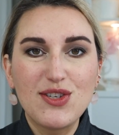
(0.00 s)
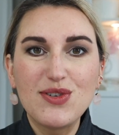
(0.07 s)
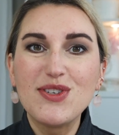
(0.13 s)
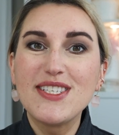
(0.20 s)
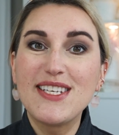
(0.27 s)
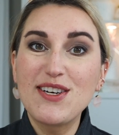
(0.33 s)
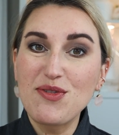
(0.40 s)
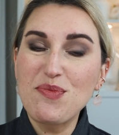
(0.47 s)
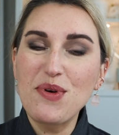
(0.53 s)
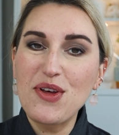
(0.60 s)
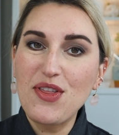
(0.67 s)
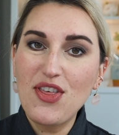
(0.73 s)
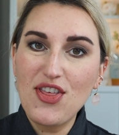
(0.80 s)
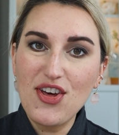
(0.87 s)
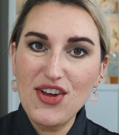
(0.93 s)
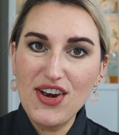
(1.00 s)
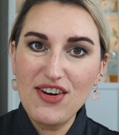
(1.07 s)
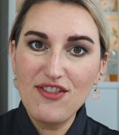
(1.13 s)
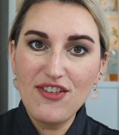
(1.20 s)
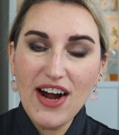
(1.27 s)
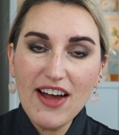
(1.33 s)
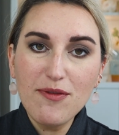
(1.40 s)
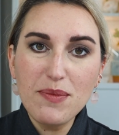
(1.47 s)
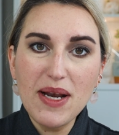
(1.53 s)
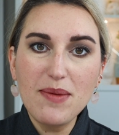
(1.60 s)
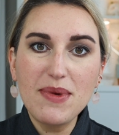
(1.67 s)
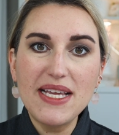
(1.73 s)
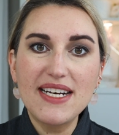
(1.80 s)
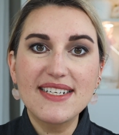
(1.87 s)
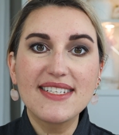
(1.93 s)
to 0.35
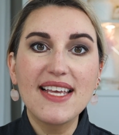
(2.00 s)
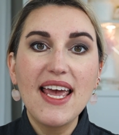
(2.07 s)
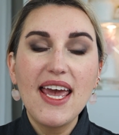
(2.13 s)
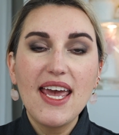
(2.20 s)
millimeters,